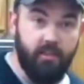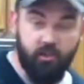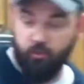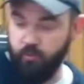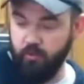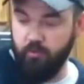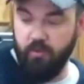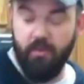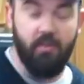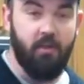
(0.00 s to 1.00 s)

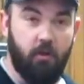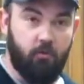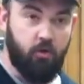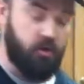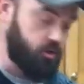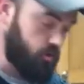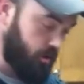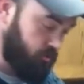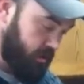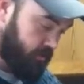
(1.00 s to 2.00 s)
teaspoon of crushed
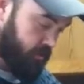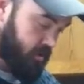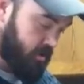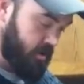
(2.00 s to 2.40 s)
red pepper.